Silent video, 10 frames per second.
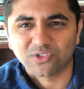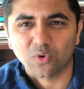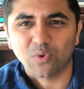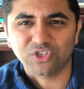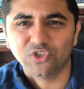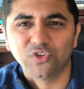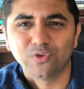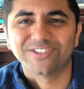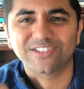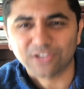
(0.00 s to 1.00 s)
So what you do
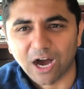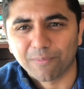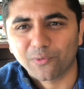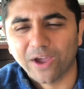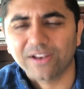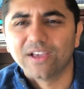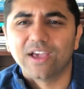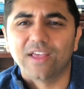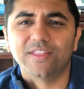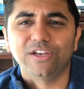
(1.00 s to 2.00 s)
is stop, right?
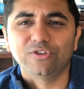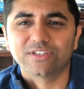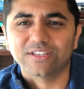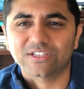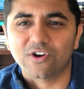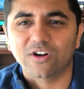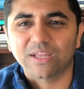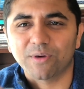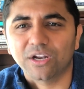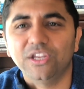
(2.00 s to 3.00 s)
And then you start
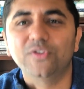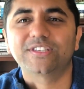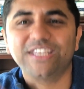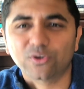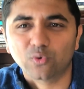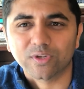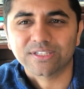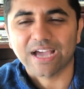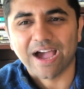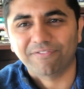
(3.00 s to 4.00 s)
them on a new sequence
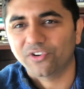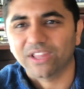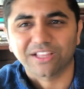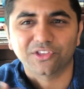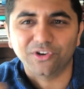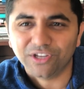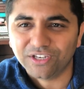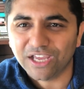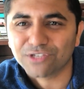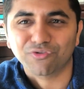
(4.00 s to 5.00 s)
after 30
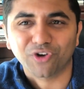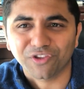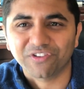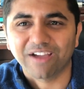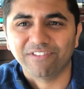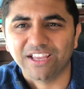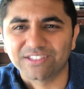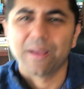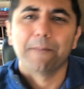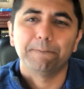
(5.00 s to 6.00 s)
days, 45 days.
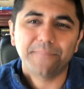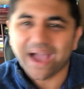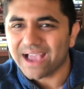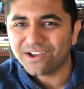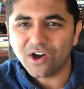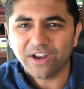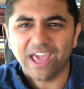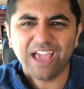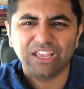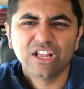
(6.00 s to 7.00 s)
Back on,
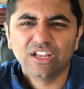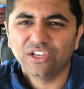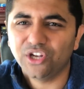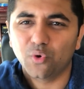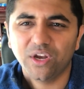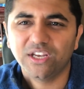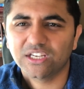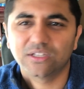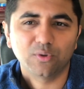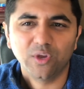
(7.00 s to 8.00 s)
hey,
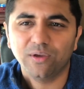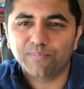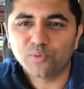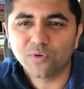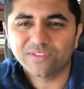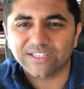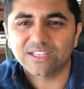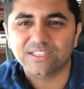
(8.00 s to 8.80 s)
we improved this.